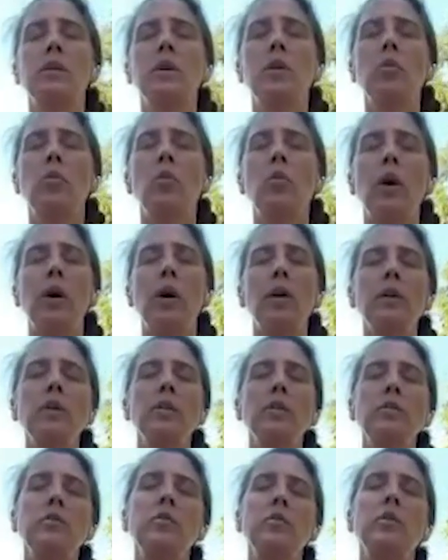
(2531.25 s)
that while
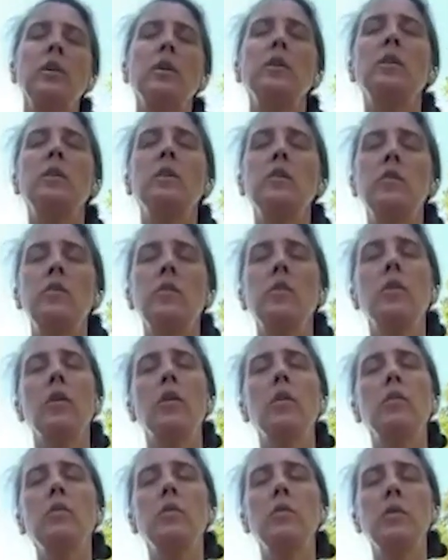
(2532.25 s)
you're doing this, your
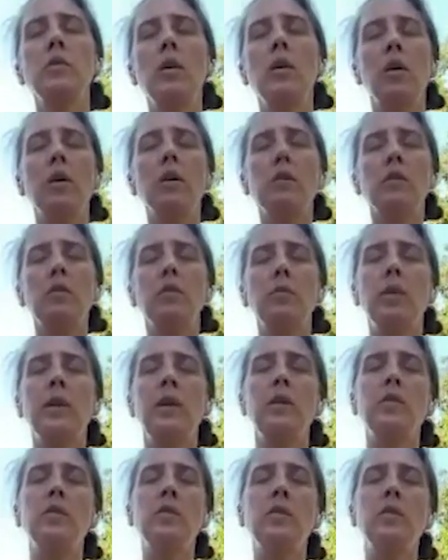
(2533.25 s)
own heart
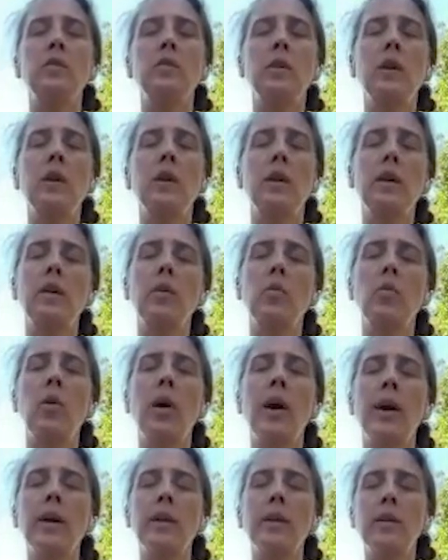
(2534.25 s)
space is getting
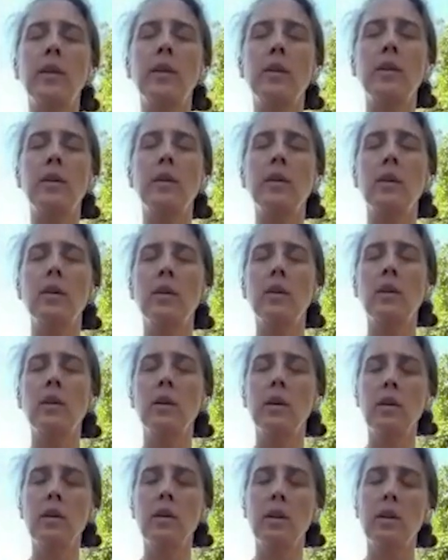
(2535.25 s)
wider
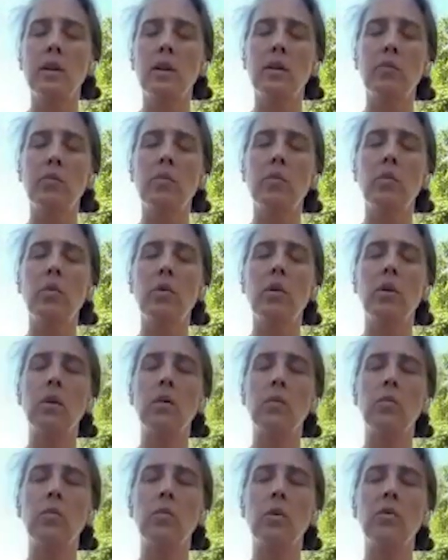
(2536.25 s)
and
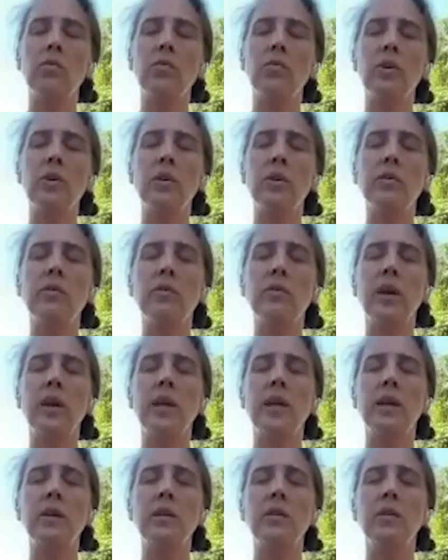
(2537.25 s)
more full of
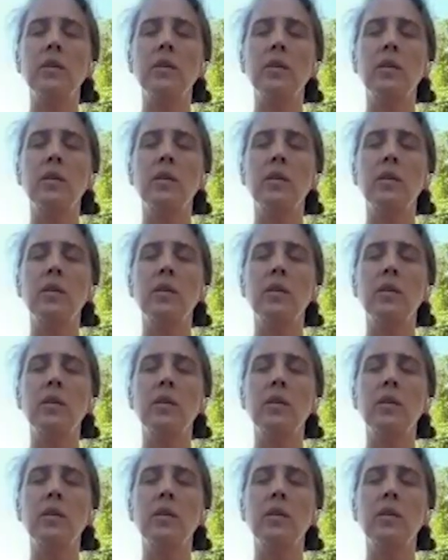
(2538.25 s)
light.